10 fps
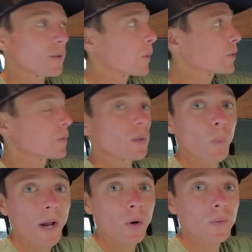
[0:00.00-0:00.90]
It worked really
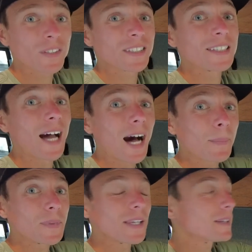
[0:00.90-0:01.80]
well. This is an
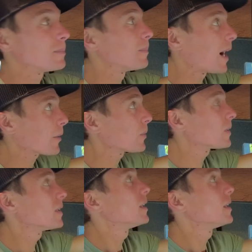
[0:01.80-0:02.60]
updated model.